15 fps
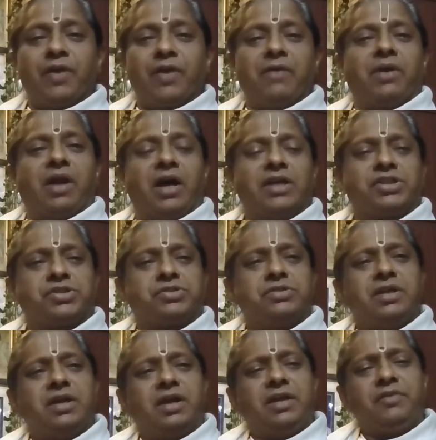I
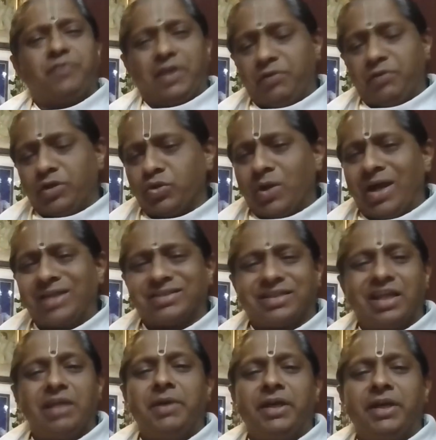were to ask
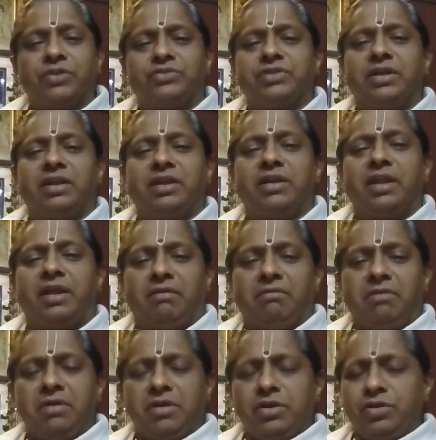anybody to sit in a
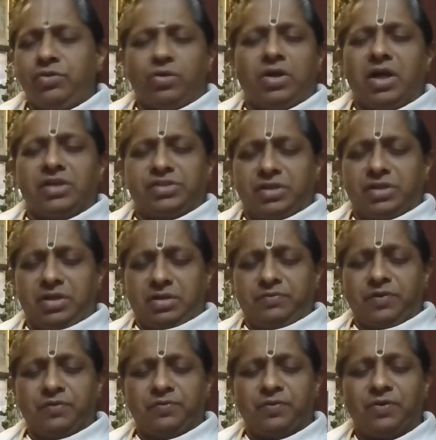yogasana
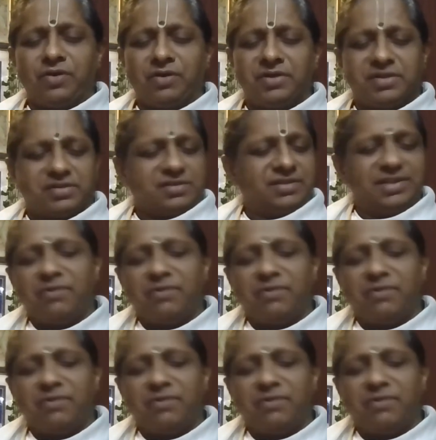for 4 hours,